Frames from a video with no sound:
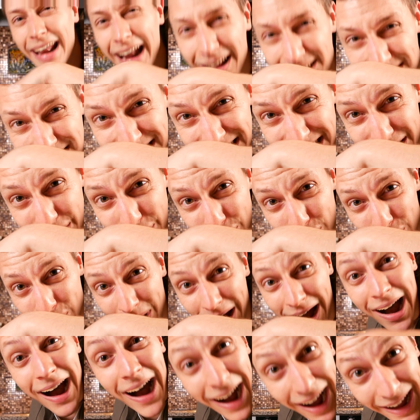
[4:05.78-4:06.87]
I'll see you
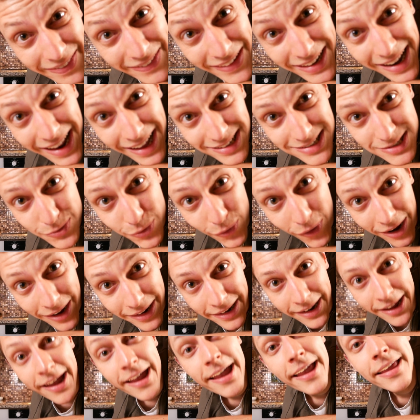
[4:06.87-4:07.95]
on the next one.
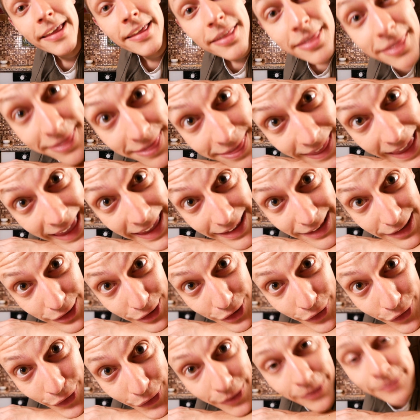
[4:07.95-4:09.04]
Thank you.